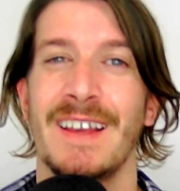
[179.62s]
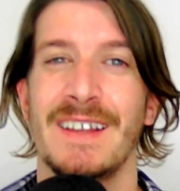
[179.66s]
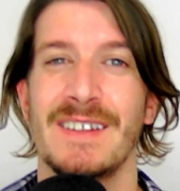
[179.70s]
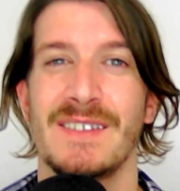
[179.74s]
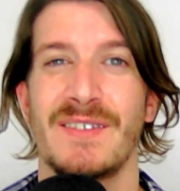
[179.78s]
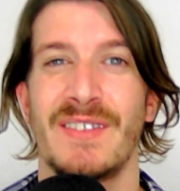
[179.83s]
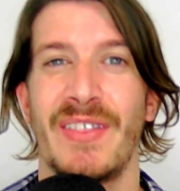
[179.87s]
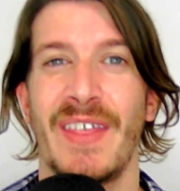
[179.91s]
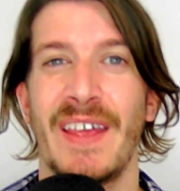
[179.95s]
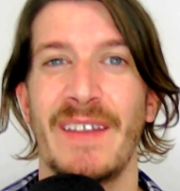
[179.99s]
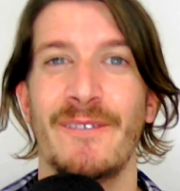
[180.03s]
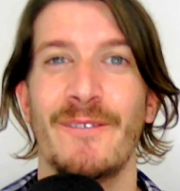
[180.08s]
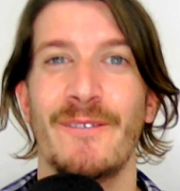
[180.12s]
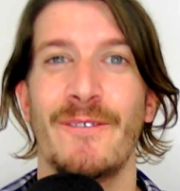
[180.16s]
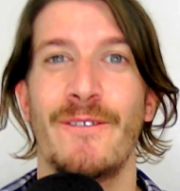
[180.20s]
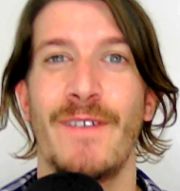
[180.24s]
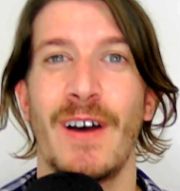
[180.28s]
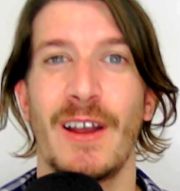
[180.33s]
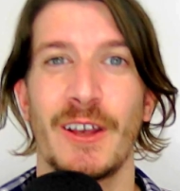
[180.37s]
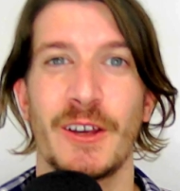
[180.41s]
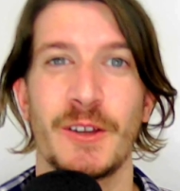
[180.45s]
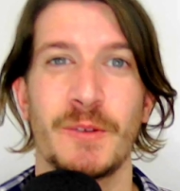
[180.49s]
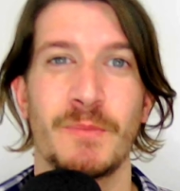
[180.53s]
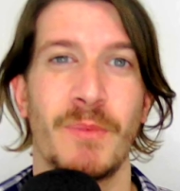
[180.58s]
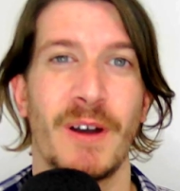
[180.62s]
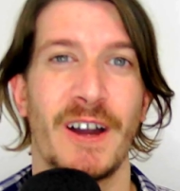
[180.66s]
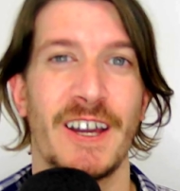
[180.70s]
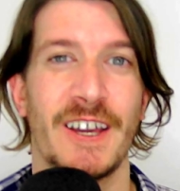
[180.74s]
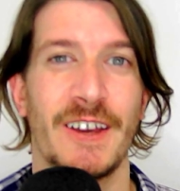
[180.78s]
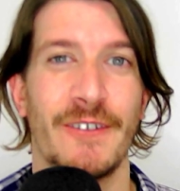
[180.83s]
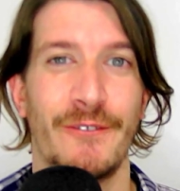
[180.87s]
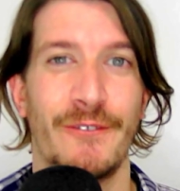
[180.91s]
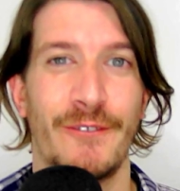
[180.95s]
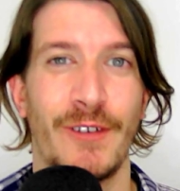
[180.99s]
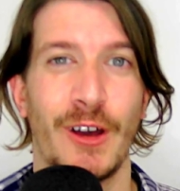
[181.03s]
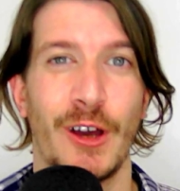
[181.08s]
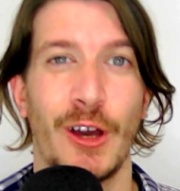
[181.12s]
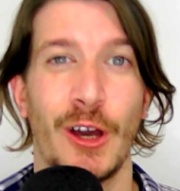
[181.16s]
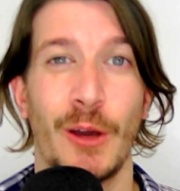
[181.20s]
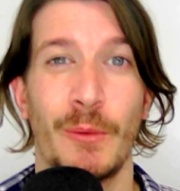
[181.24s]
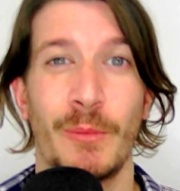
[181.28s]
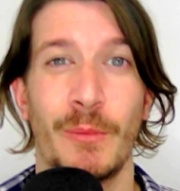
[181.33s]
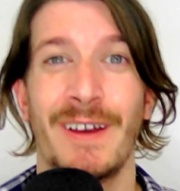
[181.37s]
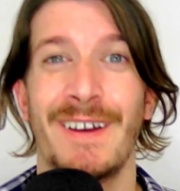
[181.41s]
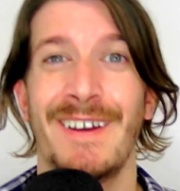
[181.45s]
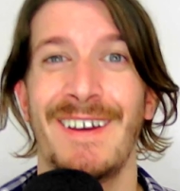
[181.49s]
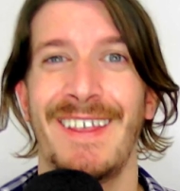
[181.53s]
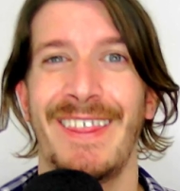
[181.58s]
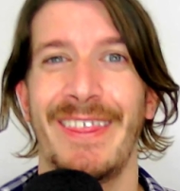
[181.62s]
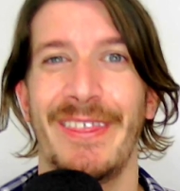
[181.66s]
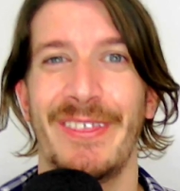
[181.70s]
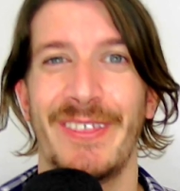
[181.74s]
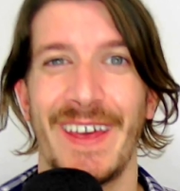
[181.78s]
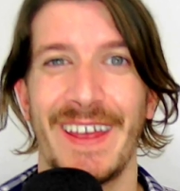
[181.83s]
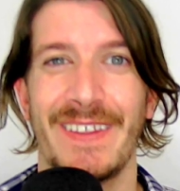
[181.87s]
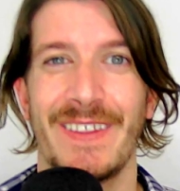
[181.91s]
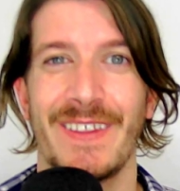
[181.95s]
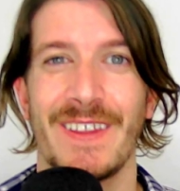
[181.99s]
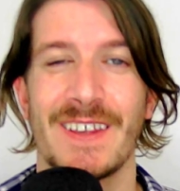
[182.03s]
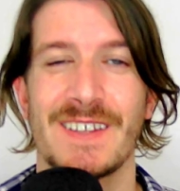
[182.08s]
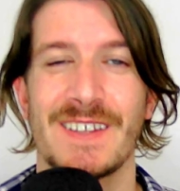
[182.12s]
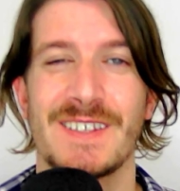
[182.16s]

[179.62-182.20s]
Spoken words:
It's then followed by a verb, then the